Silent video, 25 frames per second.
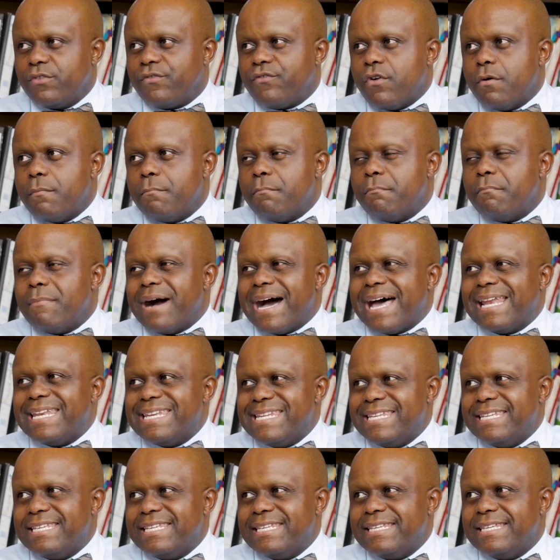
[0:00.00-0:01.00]
for
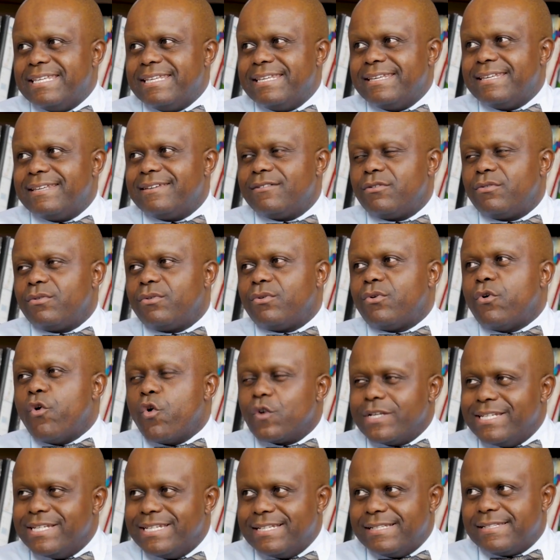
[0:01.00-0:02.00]
money
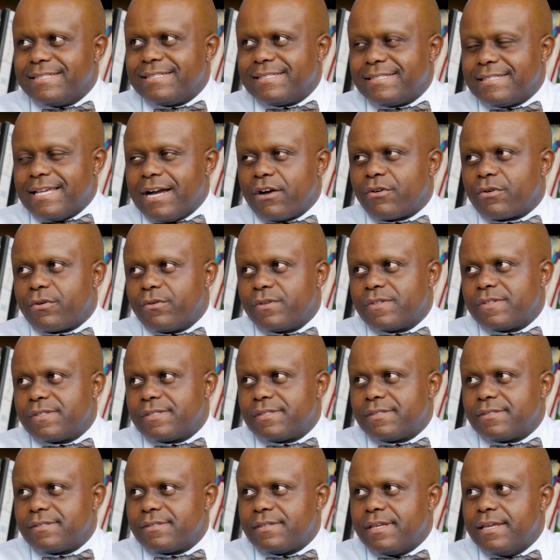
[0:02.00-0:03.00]
audits
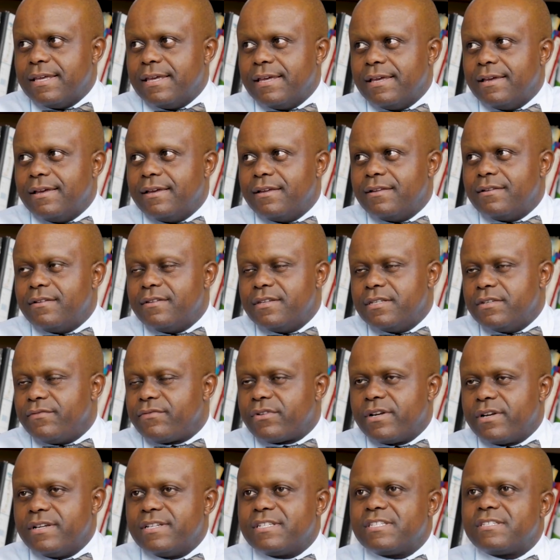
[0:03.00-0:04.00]
across
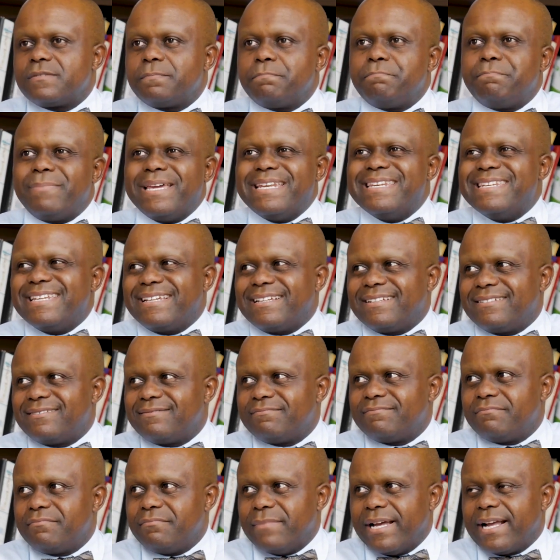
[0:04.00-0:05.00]
different spending
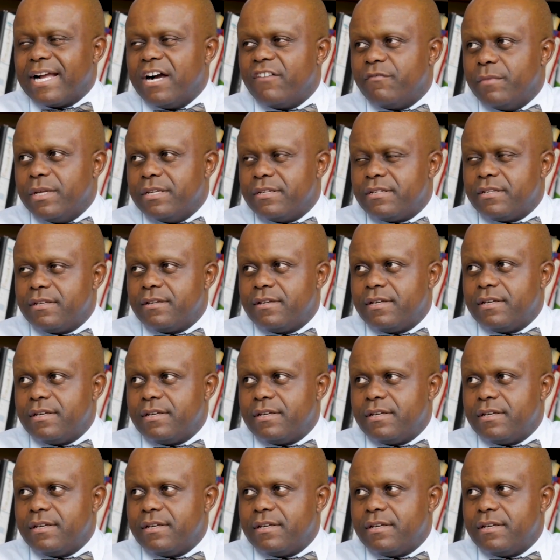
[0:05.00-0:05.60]
by government.